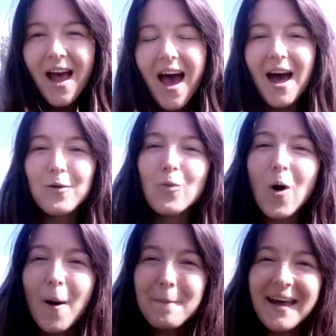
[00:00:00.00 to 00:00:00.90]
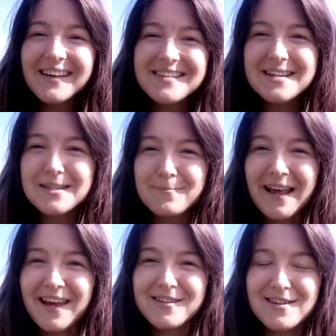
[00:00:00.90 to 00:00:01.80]
And what makes this
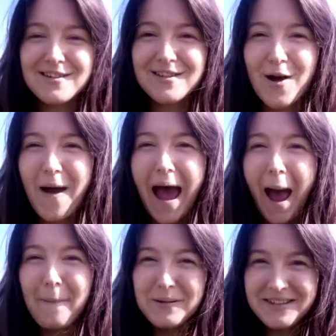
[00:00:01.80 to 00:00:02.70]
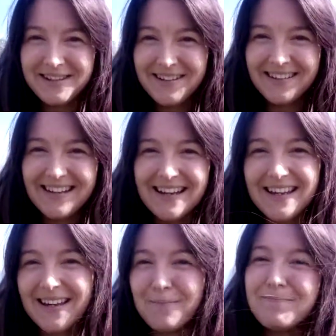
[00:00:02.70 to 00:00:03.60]
place so
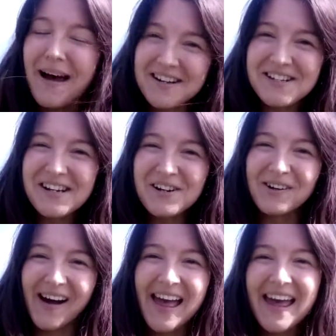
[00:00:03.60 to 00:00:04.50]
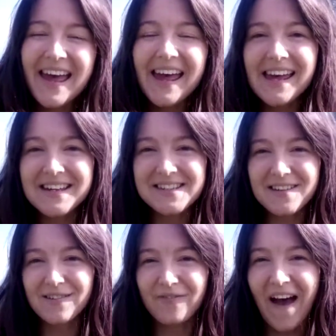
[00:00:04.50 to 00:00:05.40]
absolutely magical is
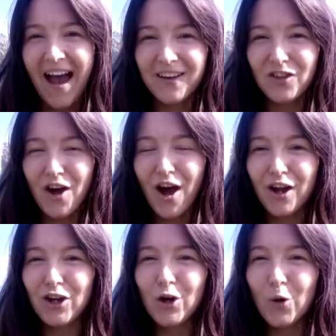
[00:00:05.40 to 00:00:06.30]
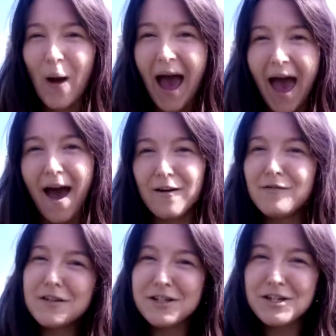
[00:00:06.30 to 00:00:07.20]
the fact that you have
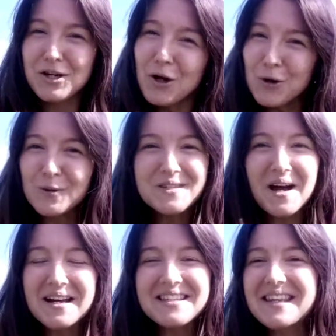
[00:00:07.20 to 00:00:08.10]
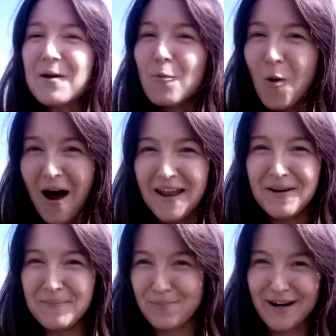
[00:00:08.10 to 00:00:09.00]
two sites in one
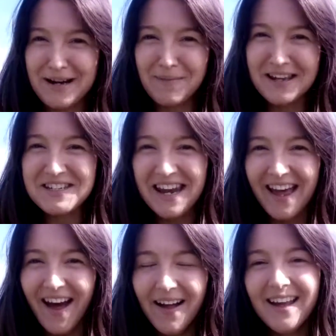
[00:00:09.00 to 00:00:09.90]
pretty much here.